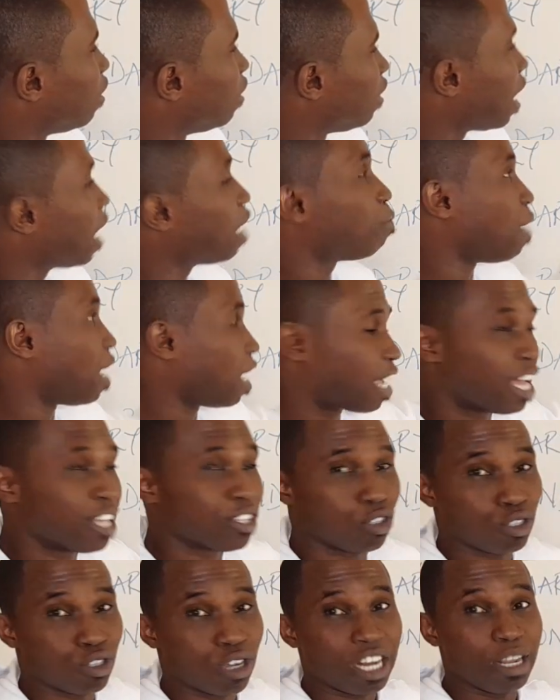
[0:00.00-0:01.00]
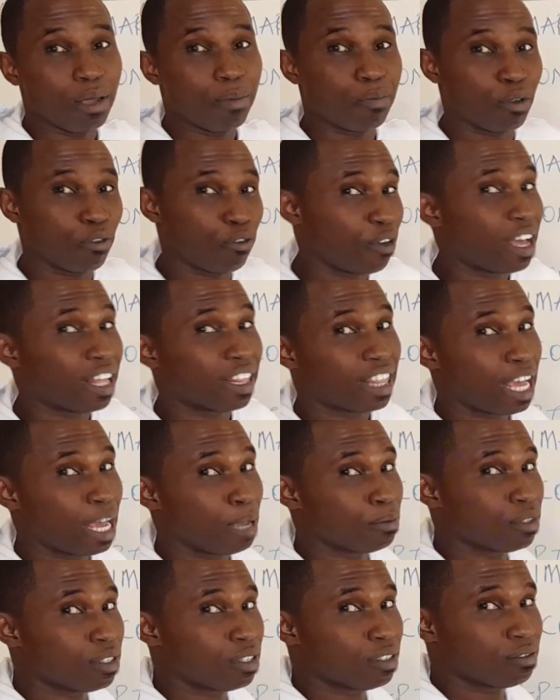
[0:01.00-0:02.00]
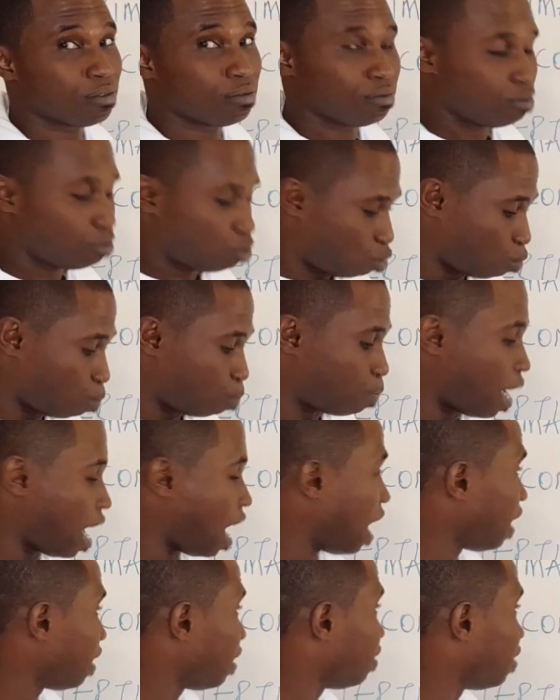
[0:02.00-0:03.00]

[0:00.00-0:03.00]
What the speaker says: land bankers usually prefer at times to buy